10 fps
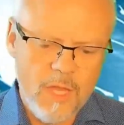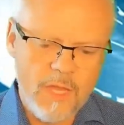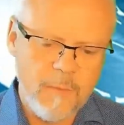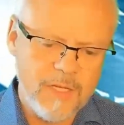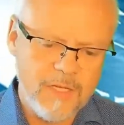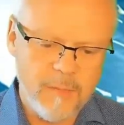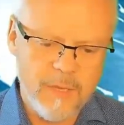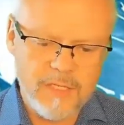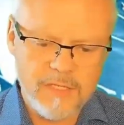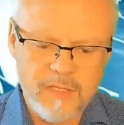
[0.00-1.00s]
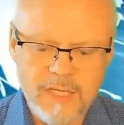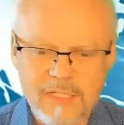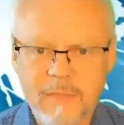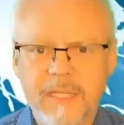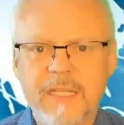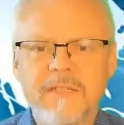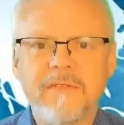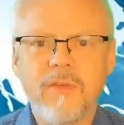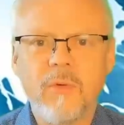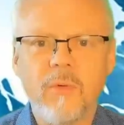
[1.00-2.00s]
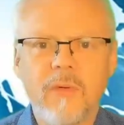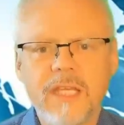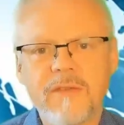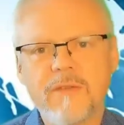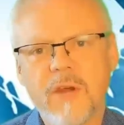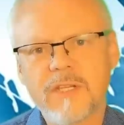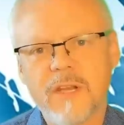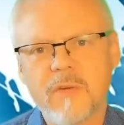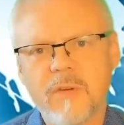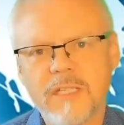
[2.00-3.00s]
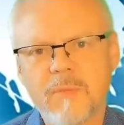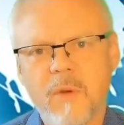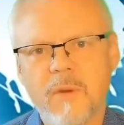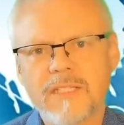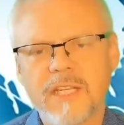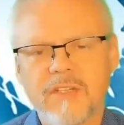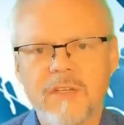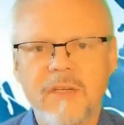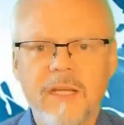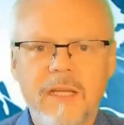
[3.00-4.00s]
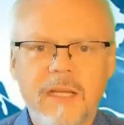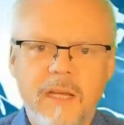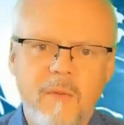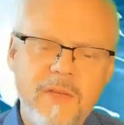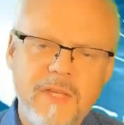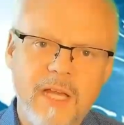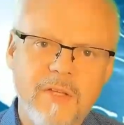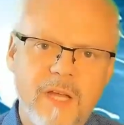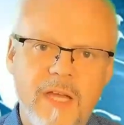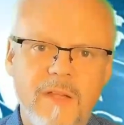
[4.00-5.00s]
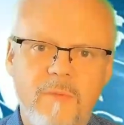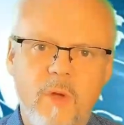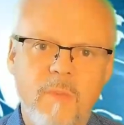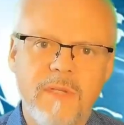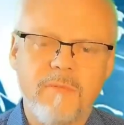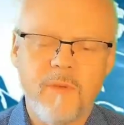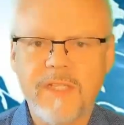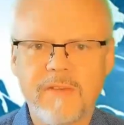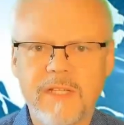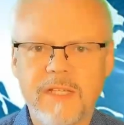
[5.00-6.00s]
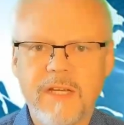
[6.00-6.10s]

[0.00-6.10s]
The midterm elections are anticipated to fuel an even greater increase in mobilization. With the National Guard deployment progressively